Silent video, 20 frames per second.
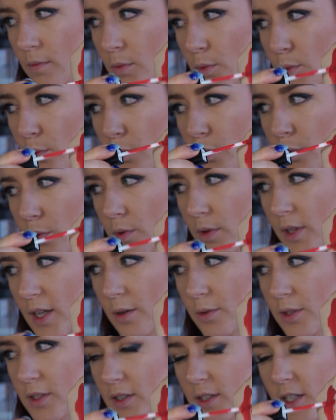Ooh, that
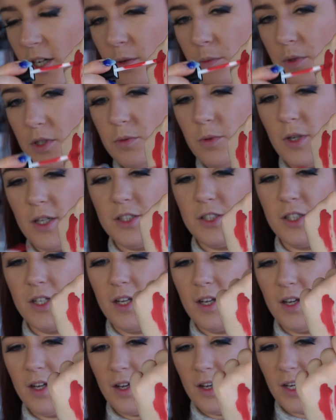was a terrible swatch.
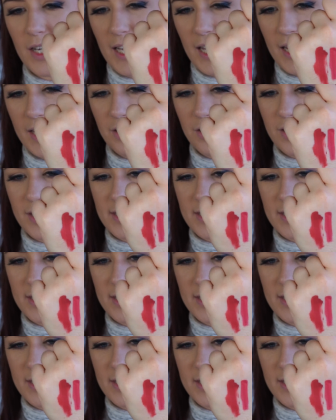Okay, you can